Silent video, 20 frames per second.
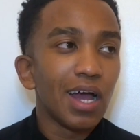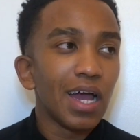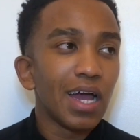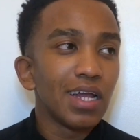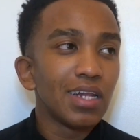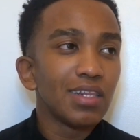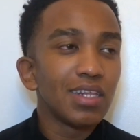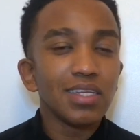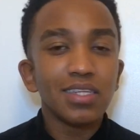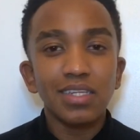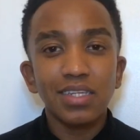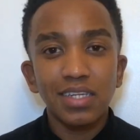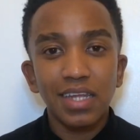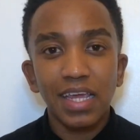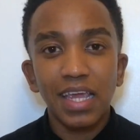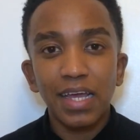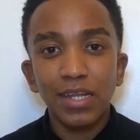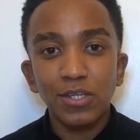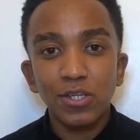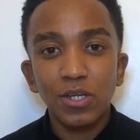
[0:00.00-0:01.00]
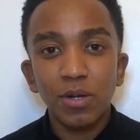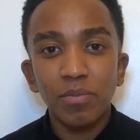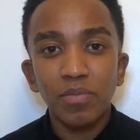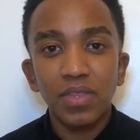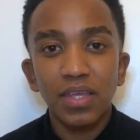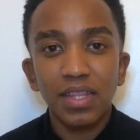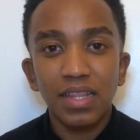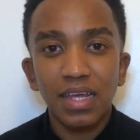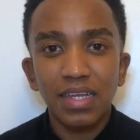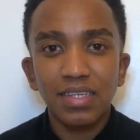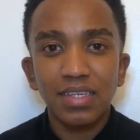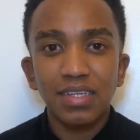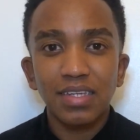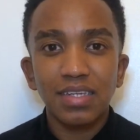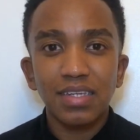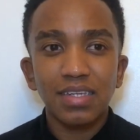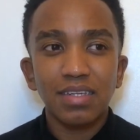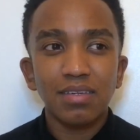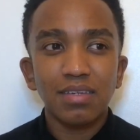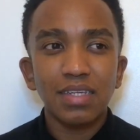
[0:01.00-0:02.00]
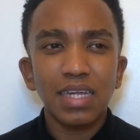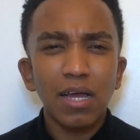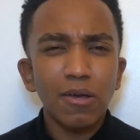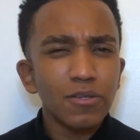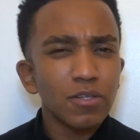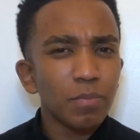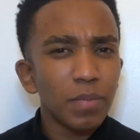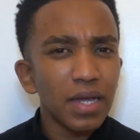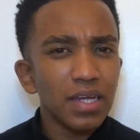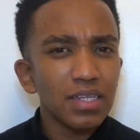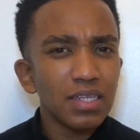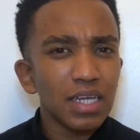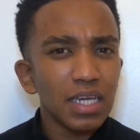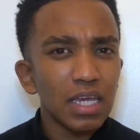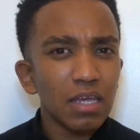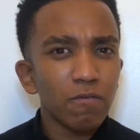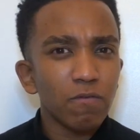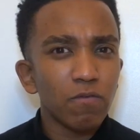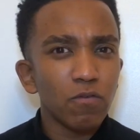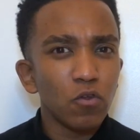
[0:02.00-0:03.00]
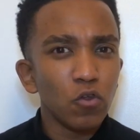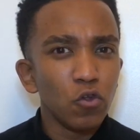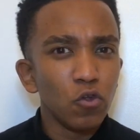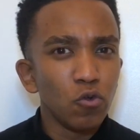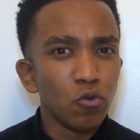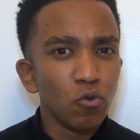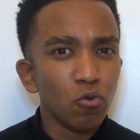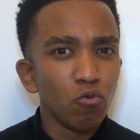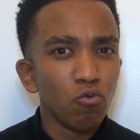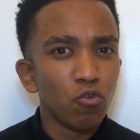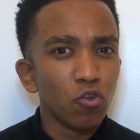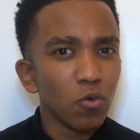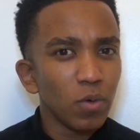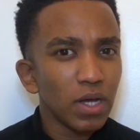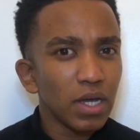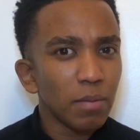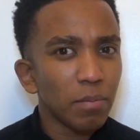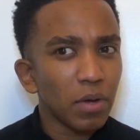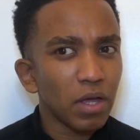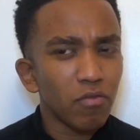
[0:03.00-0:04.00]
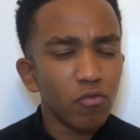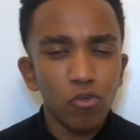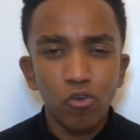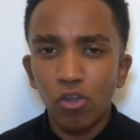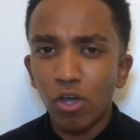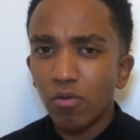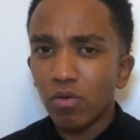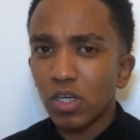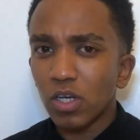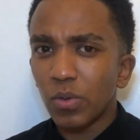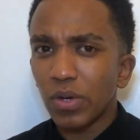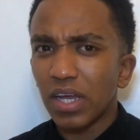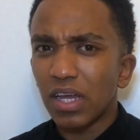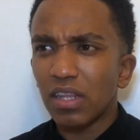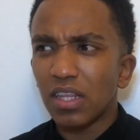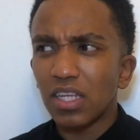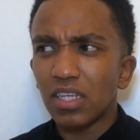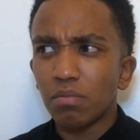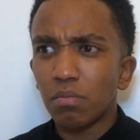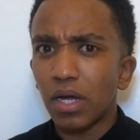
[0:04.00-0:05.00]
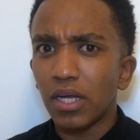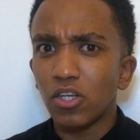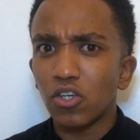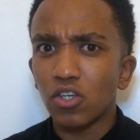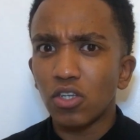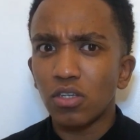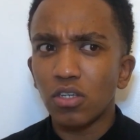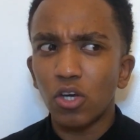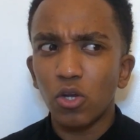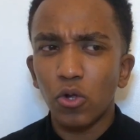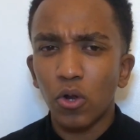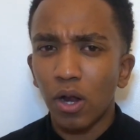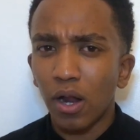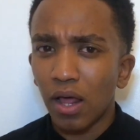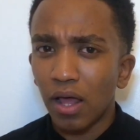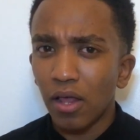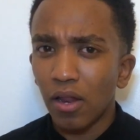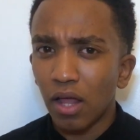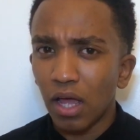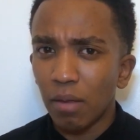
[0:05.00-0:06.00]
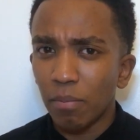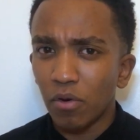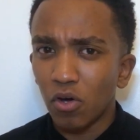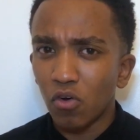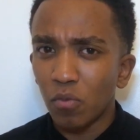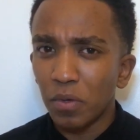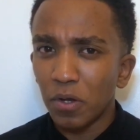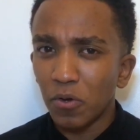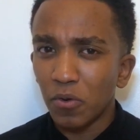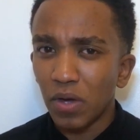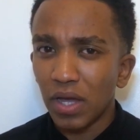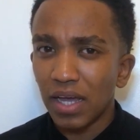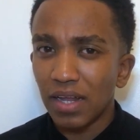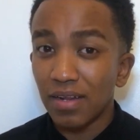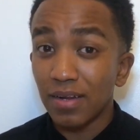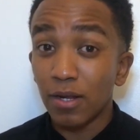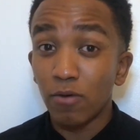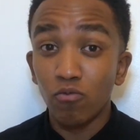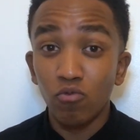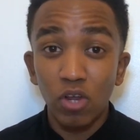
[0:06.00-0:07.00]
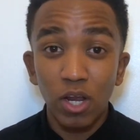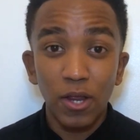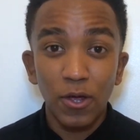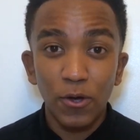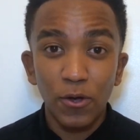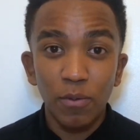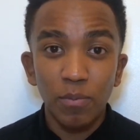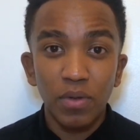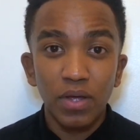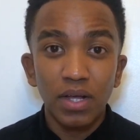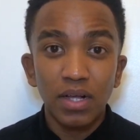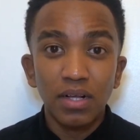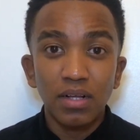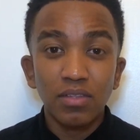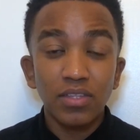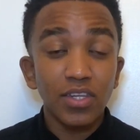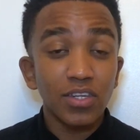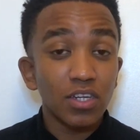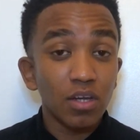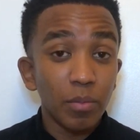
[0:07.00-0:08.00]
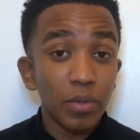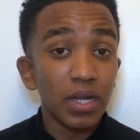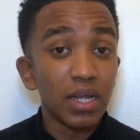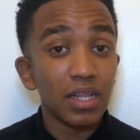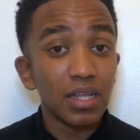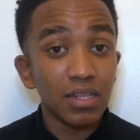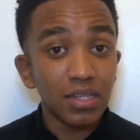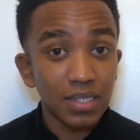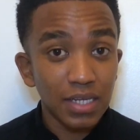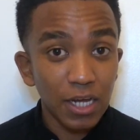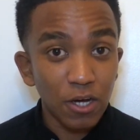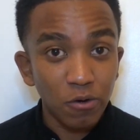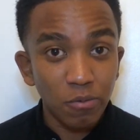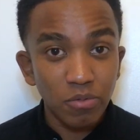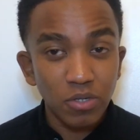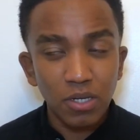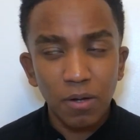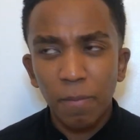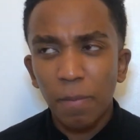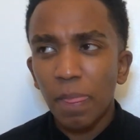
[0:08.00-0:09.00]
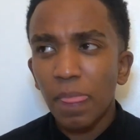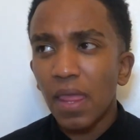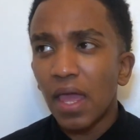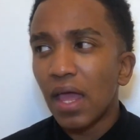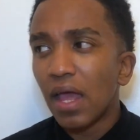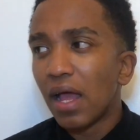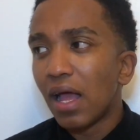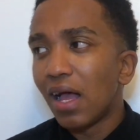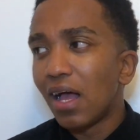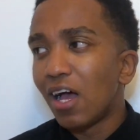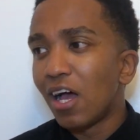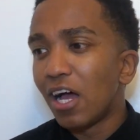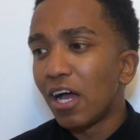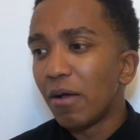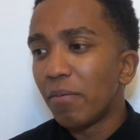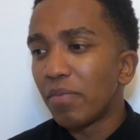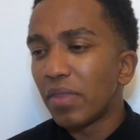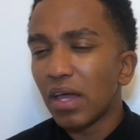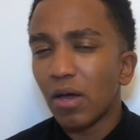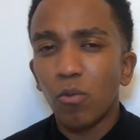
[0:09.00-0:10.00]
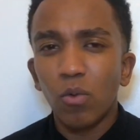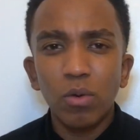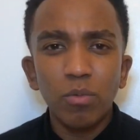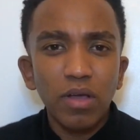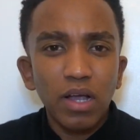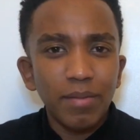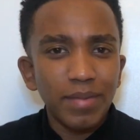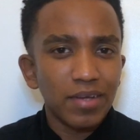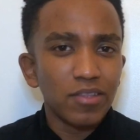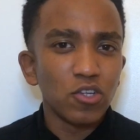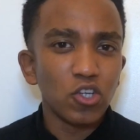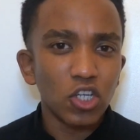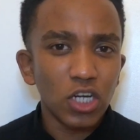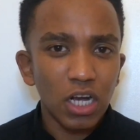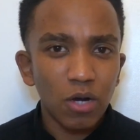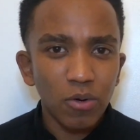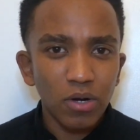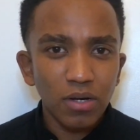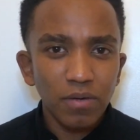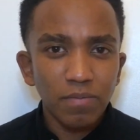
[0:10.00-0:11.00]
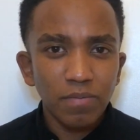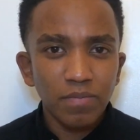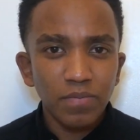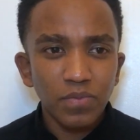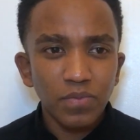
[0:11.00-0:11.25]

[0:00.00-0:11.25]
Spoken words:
and this is again something that sounds basic if you do it, but if you don't do it, this might just turn on a light bulb in your head, and I really hope there's someone here that this helps. Now when we come out the shower,